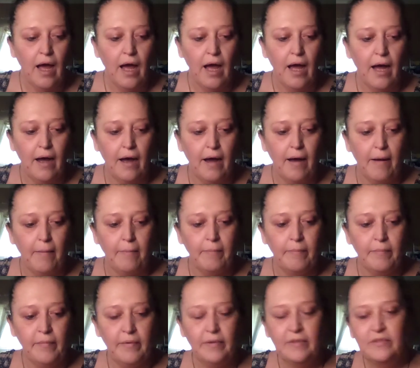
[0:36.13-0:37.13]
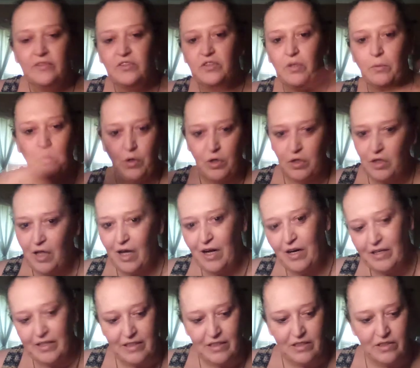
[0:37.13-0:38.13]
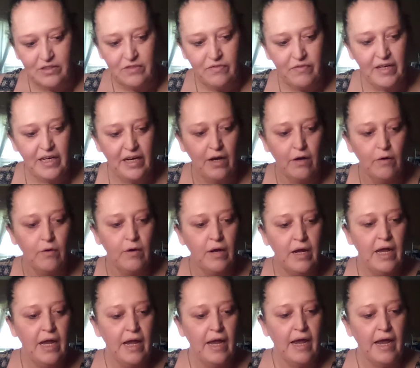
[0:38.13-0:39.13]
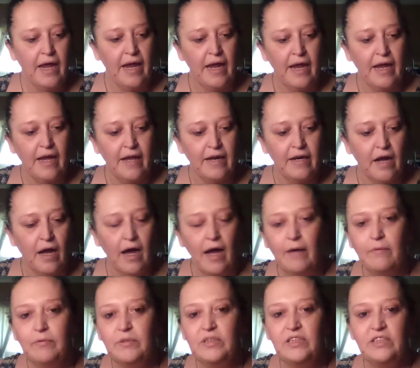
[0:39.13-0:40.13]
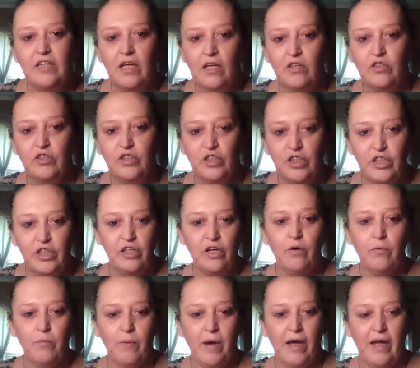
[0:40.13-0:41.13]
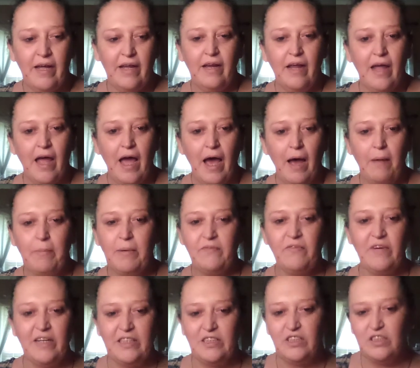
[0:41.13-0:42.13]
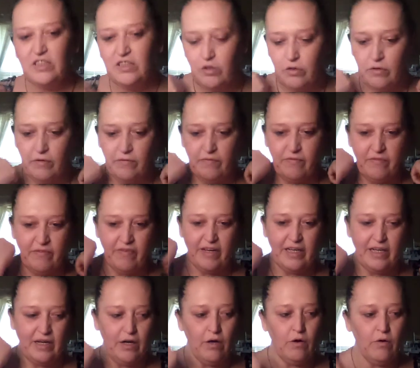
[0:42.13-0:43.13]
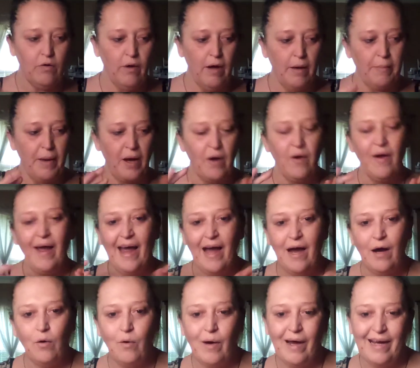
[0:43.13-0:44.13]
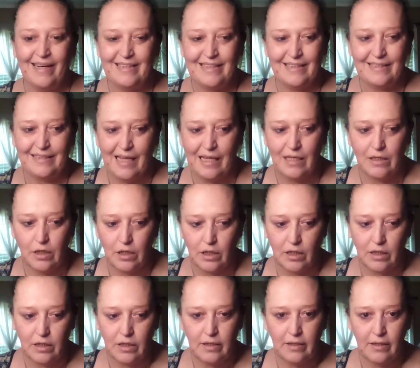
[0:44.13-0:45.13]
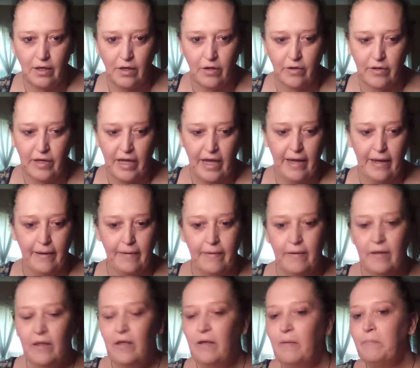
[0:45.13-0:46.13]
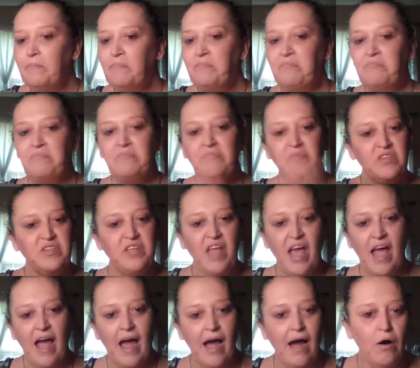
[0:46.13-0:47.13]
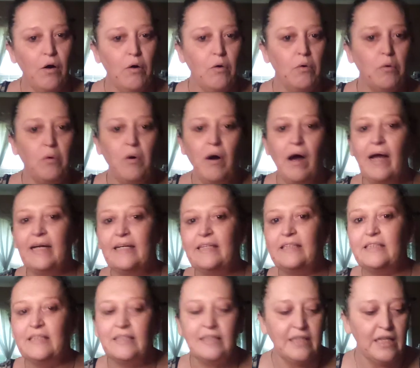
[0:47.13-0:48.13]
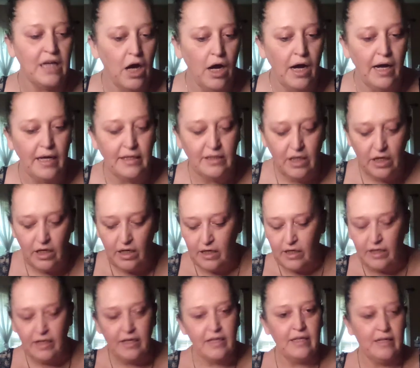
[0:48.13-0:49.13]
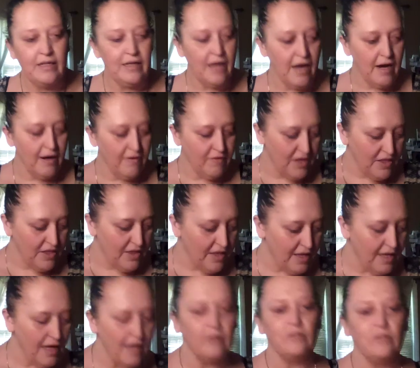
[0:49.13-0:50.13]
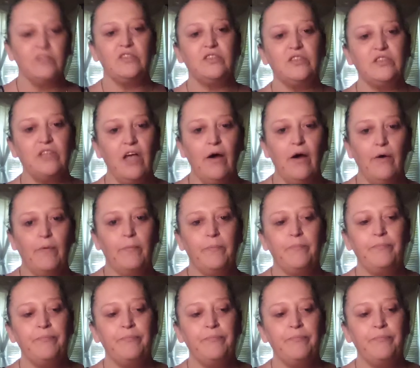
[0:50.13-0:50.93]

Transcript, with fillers: um, somewhere along in this video. And I was telling you, you know what? How about if I just do a video about how I did that look? Okay. Just how I did the eye look, everything else. So,